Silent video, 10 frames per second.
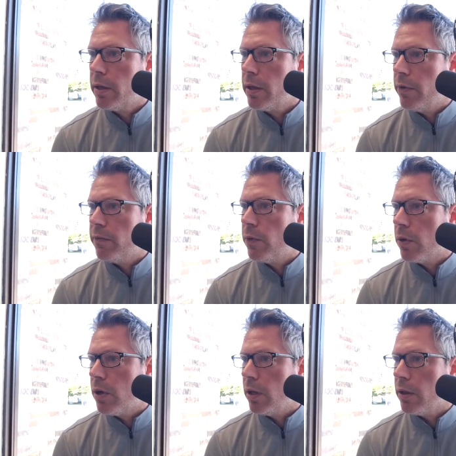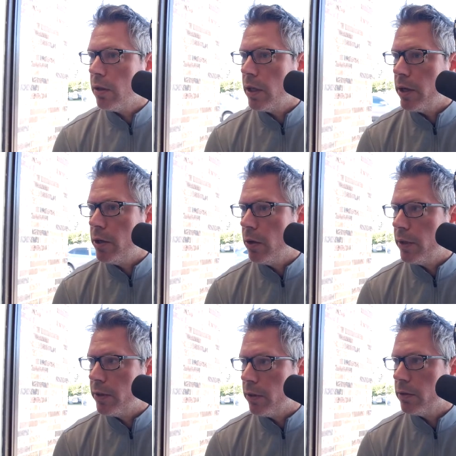give you a phone call to let you know
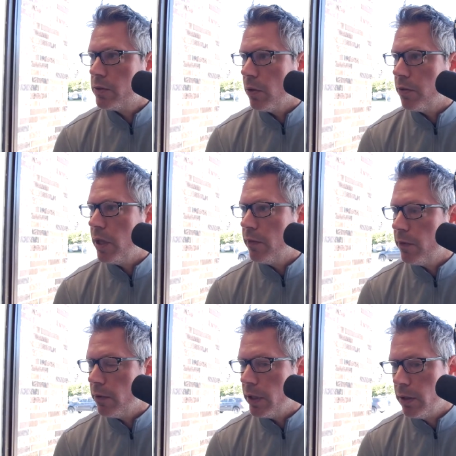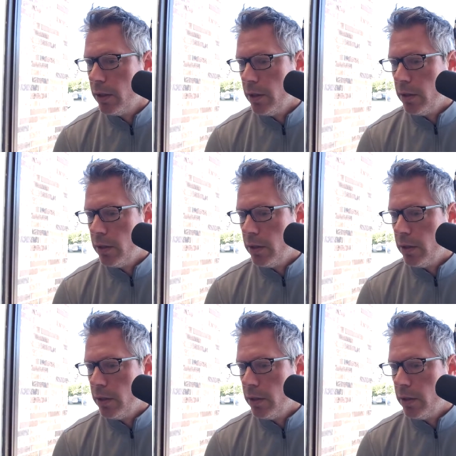that they're so thankful that